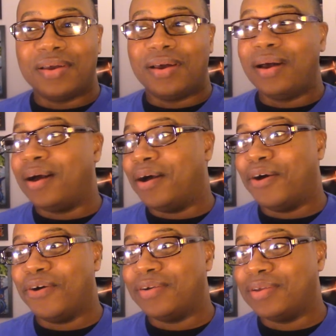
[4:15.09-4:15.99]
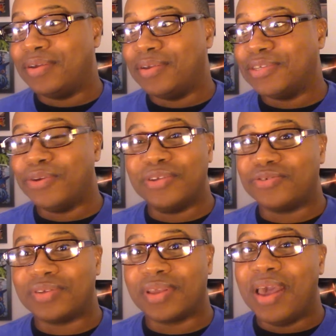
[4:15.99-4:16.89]
Oh, so
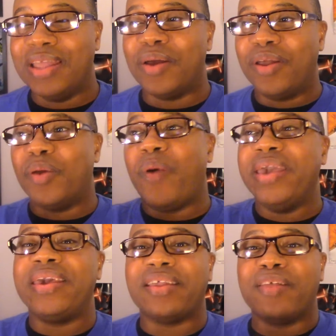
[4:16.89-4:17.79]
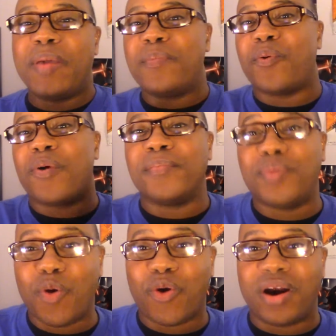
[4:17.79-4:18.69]
interesting. And the way he gets other people on
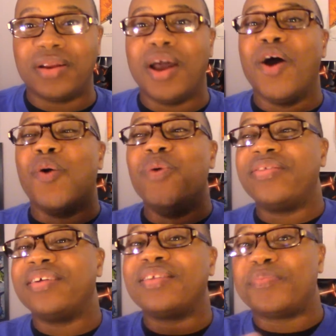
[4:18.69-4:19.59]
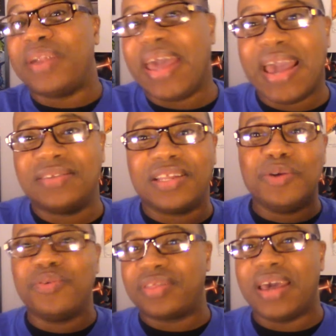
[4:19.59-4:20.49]
board with his plans to
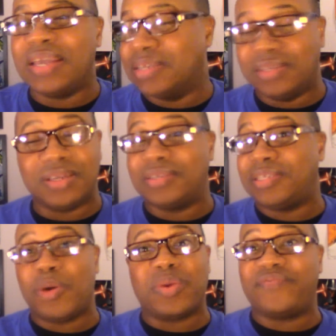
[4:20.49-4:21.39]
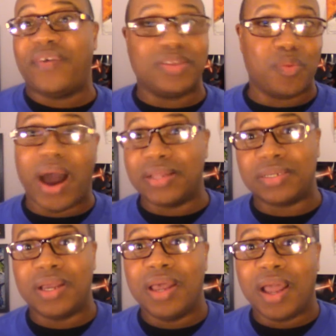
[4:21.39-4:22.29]
do things is just so much fun to
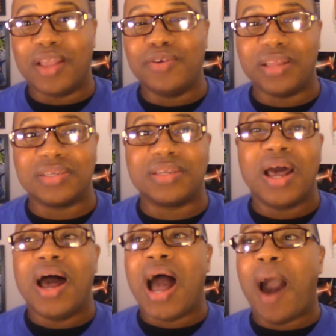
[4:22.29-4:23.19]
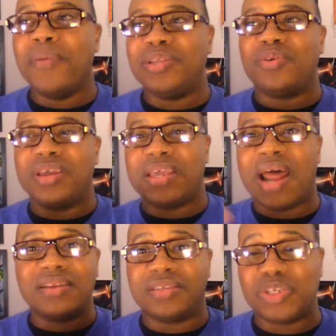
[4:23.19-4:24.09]
watch. Because you're like, just, how is he going to get
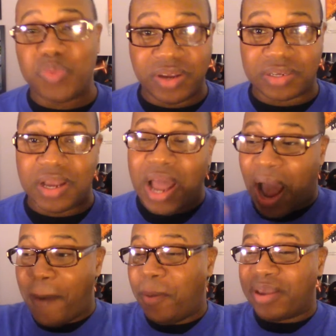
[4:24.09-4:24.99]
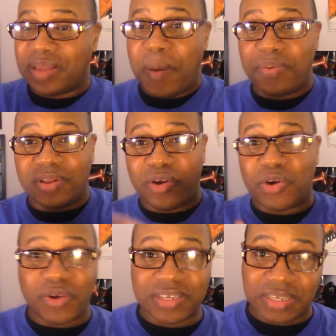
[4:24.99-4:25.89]
out of the situation? How are he going to get the people to turn
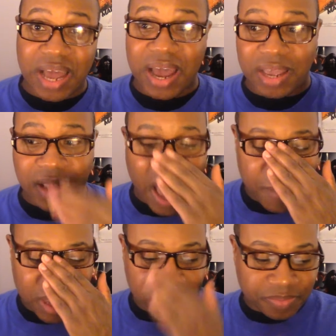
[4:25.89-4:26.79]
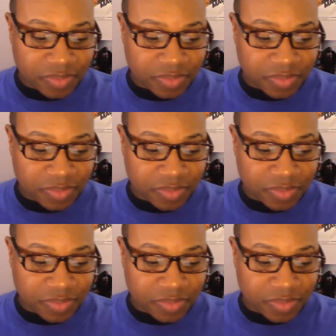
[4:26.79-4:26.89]
on his side? I mean,